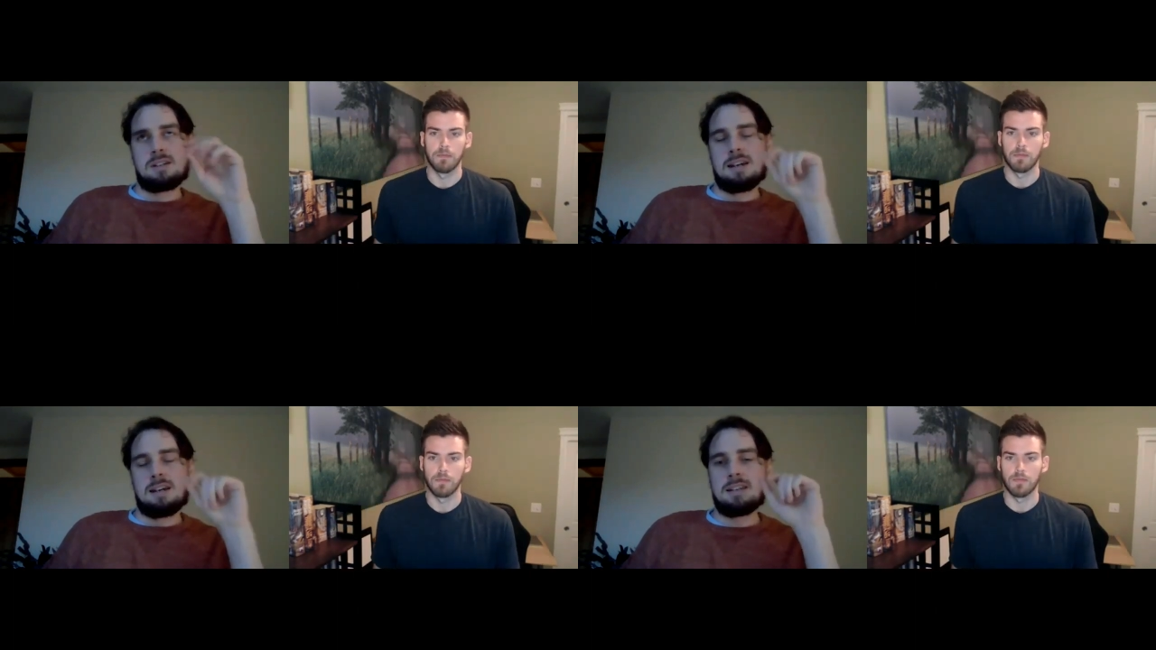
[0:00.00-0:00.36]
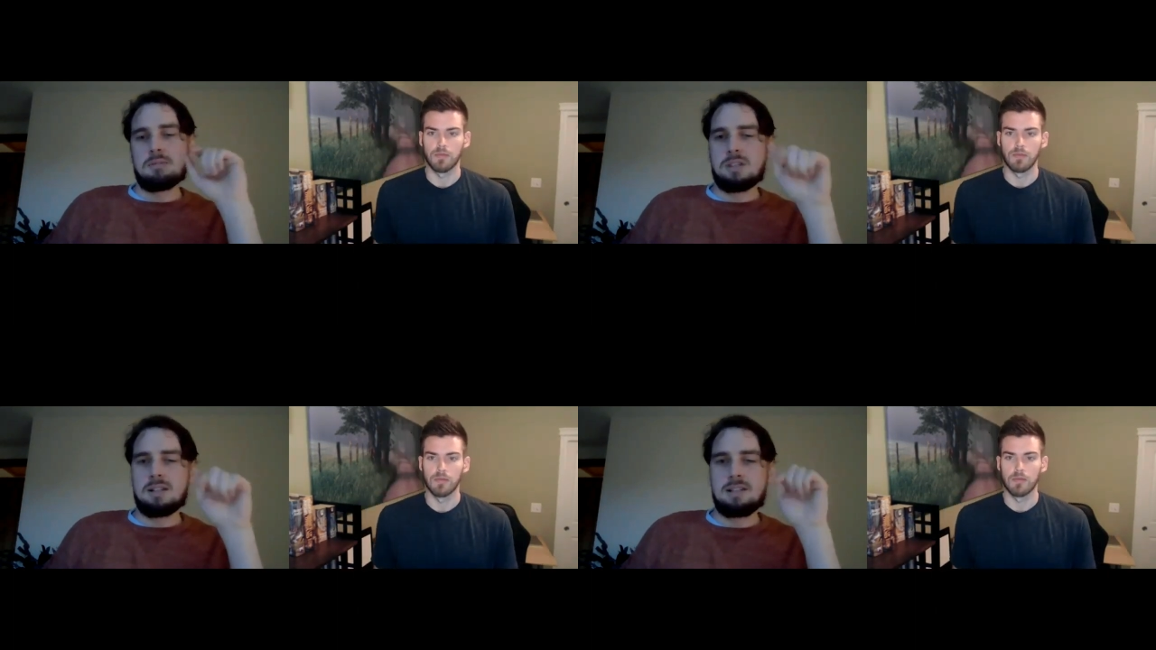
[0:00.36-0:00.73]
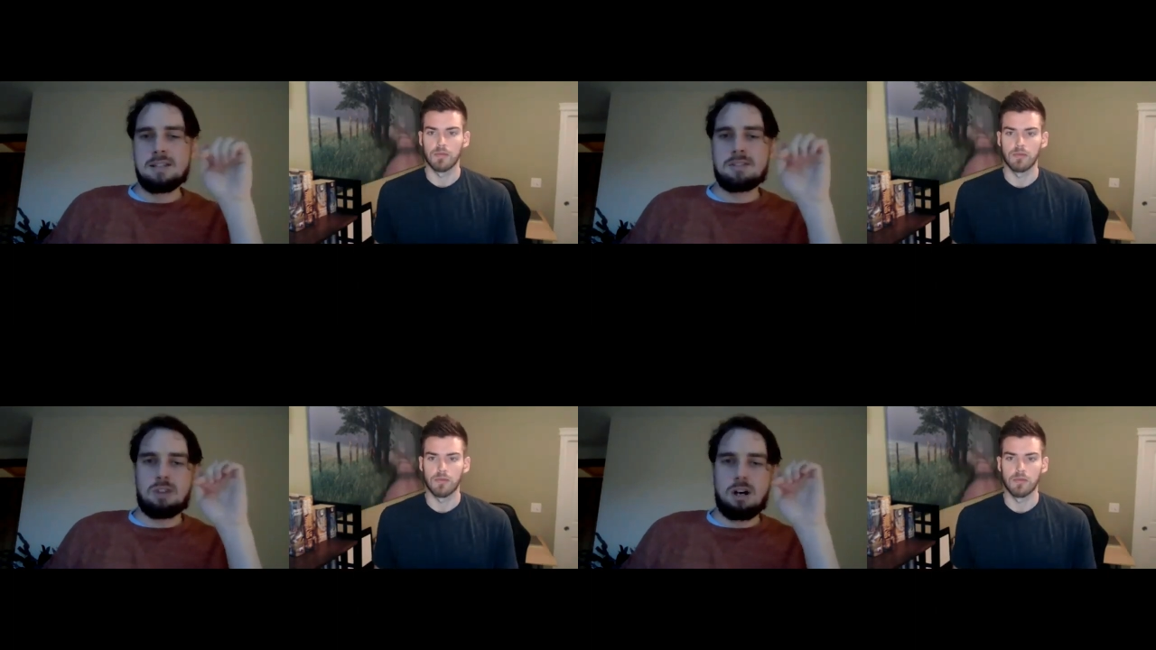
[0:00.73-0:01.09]
Speaker 1: I think it was
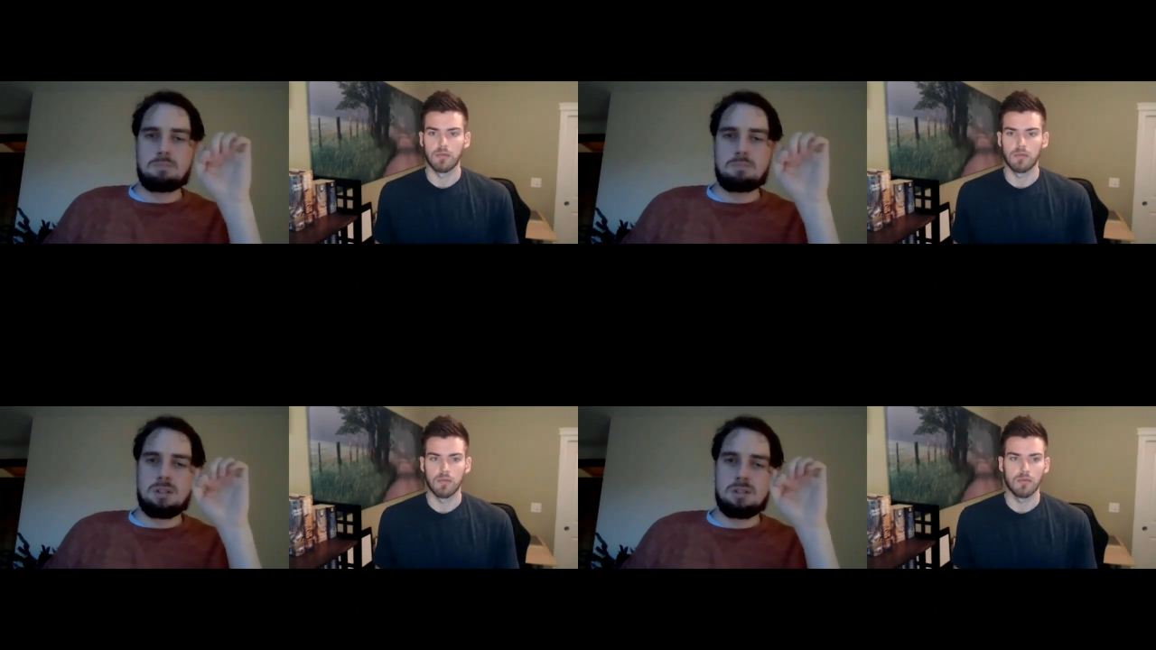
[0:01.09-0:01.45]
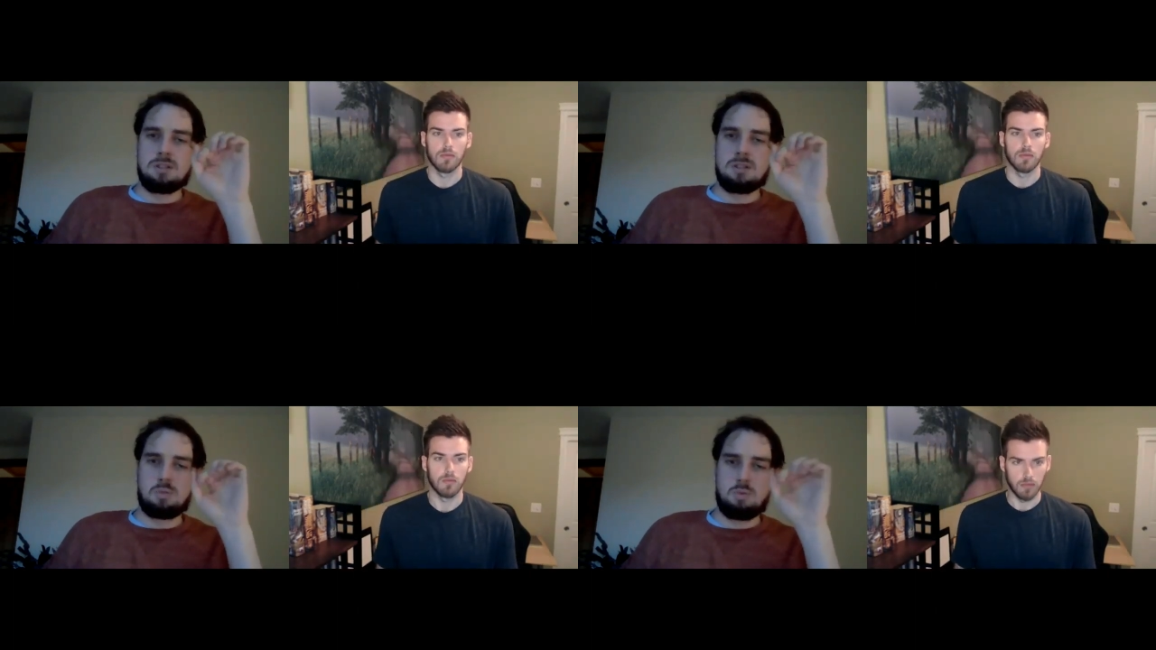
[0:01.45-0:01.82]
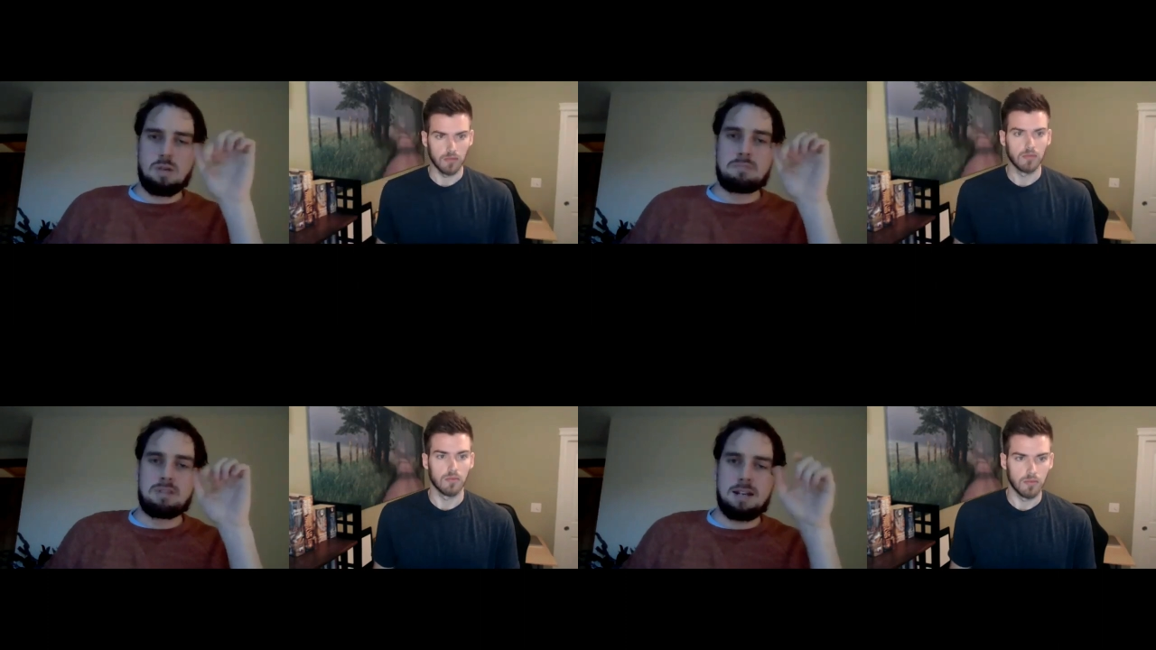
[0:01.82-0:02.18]
Elise Dopson's
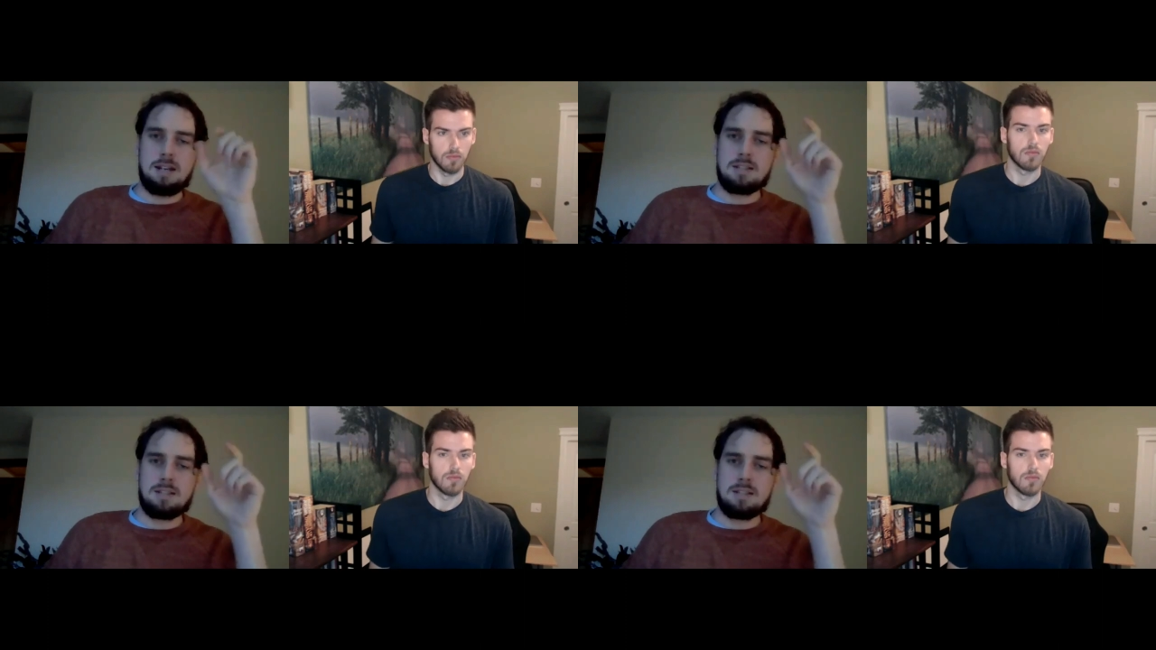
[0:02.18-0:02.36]
website.